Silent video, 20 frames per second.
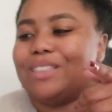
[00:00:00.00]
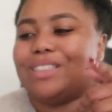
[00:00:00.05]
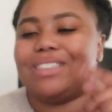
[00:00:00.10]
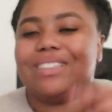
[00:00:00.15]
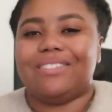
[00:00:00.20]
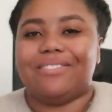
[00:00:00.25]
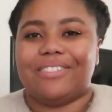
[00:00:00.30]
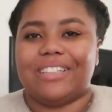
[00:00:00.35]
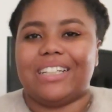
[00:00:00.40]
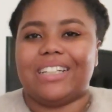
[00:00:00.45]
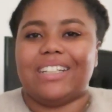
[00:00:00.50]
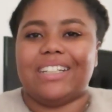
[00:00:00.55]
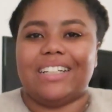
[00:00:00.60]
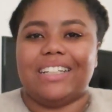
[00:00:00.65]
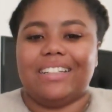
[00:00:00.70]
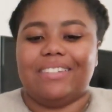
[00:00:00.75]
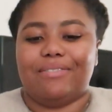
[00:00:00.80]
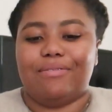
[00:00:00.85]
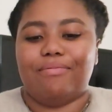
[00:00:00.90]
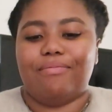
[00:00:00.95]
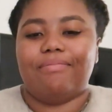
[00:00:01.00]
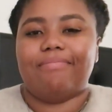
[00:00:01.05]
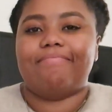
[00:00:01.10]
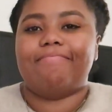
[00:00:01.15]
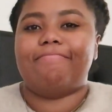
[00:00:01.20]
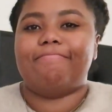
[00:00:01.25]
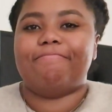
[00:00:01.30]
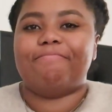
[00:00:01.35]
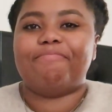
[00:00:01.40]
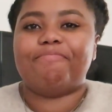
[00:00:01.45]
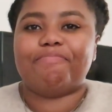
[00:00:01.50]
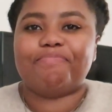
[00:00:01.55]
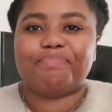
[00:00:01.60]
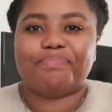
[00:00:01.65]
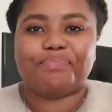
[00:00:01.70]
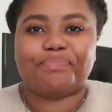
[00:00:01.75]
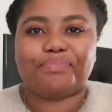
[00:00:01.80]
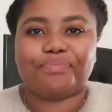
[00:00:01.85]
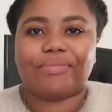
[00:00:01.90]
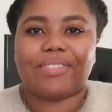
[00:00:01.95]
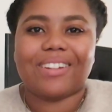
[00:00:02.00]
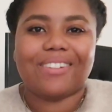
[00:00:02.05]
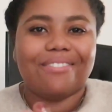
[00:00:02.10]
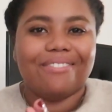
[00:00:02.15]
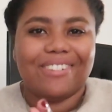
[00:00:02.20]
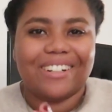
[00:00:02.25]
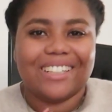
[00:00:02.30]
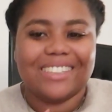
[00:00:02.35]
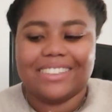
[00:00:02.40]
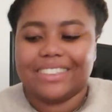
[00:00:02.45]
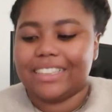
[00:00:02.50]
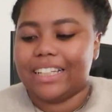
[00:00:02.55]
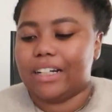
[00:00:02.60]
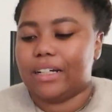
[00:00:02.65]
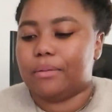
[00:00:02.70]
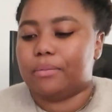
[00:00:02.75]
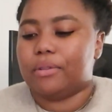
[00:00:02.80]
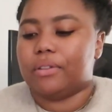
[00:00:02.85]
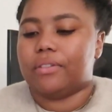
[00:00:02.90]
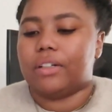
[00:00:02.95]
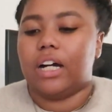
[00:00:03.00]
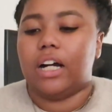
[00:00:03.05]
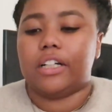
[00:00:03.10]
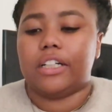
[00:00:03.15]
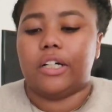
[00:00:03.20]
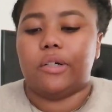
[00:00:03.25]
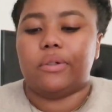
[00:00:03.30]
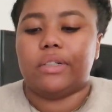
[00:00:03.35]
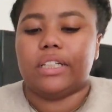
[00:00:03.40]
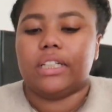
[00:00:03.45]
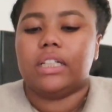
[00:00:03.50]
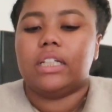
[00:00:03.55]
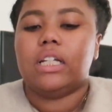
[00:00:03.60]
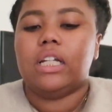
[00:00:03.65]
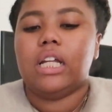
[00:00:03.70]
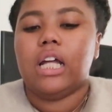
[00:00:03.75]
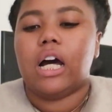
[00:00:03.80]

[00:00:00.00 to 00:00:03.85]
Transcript: this is a very fun setup we've got going.